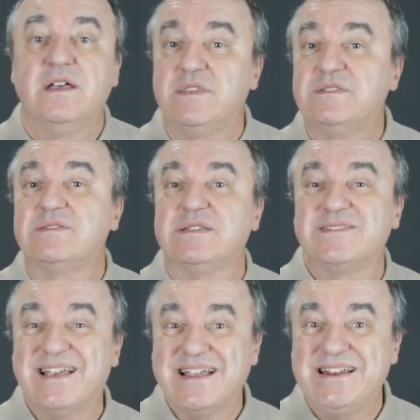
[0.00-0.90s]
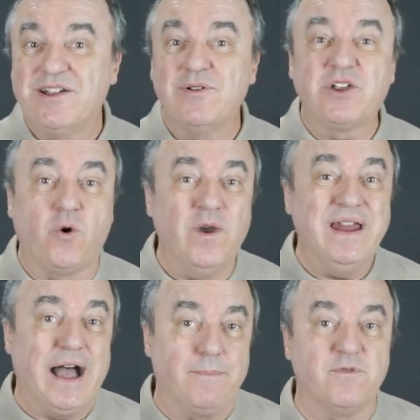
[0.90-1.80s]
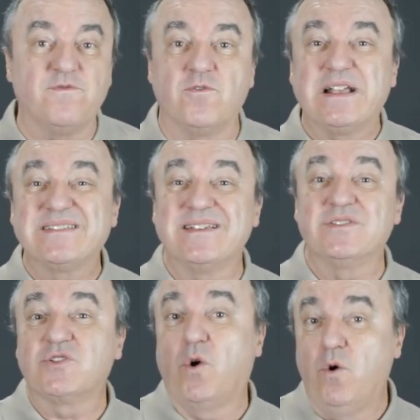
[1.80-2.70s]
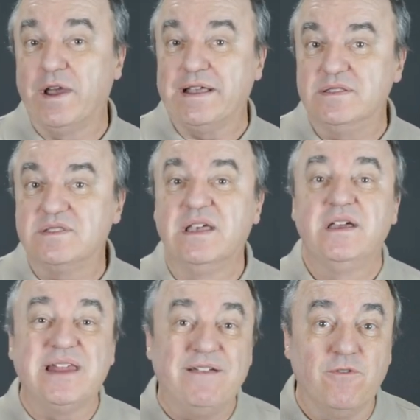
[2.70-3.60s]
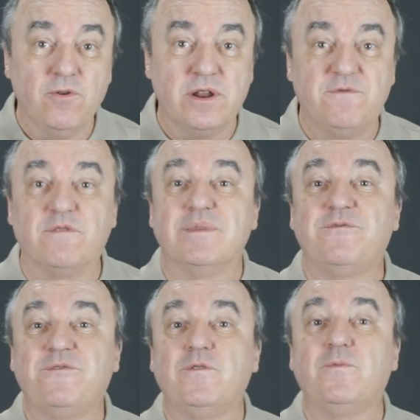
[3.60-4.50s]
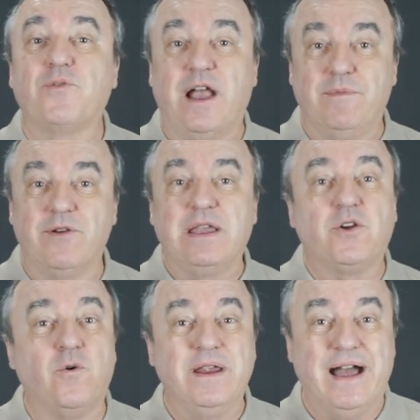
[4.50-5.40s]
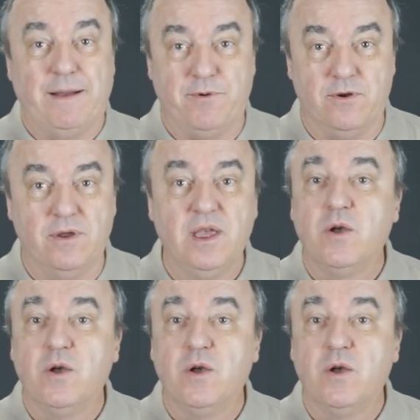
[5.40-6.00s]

this is a secondary coin hopper for excess coins diverted from the full primary coin hopper.